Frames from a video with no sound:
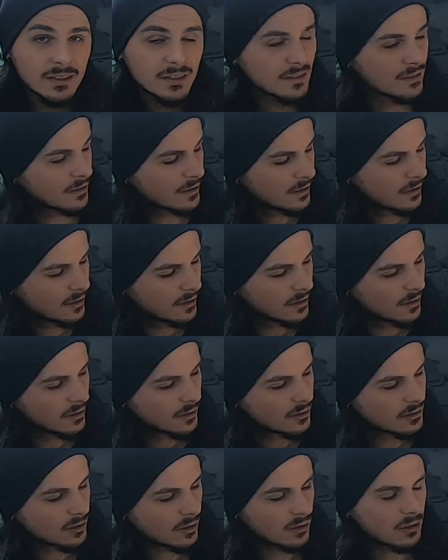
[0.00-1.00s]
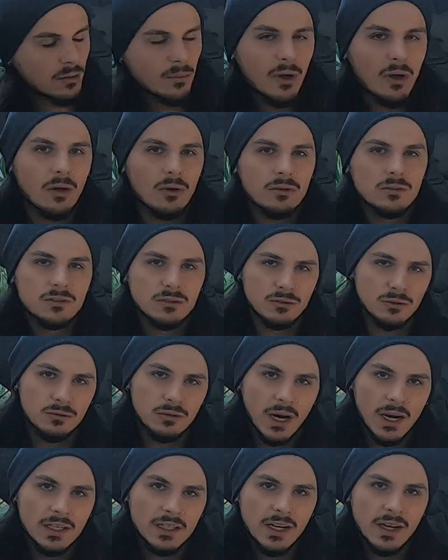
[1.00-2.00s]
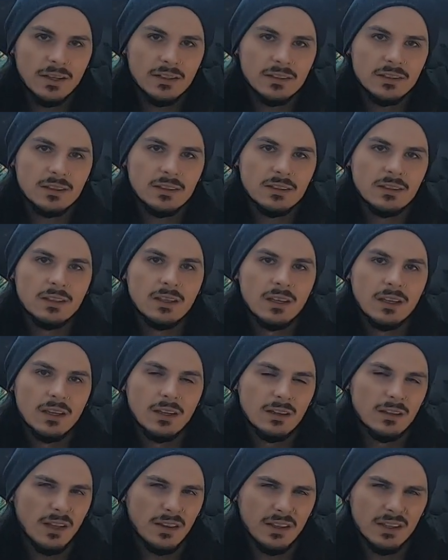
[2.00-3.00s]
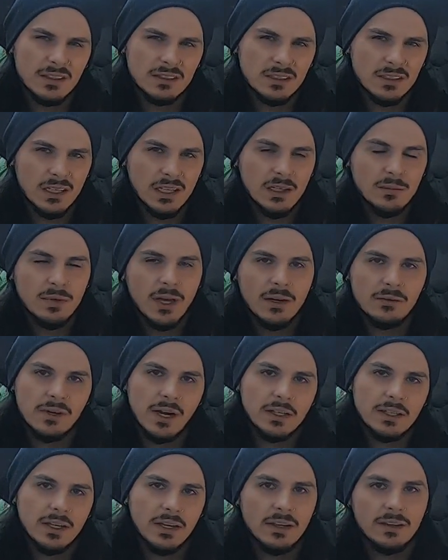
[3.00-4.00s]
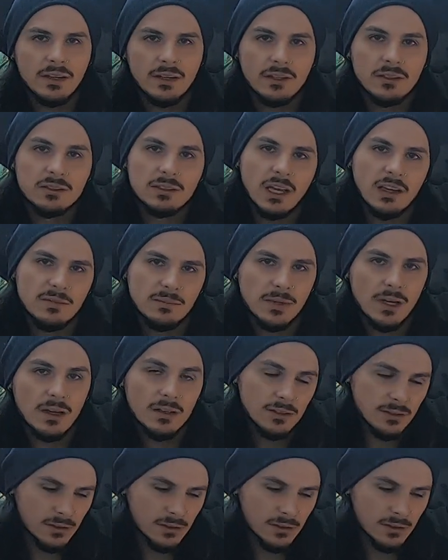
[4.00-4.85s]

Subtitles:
here. So I got my old school radiator. I think it's an eBay radiator that I used to have in my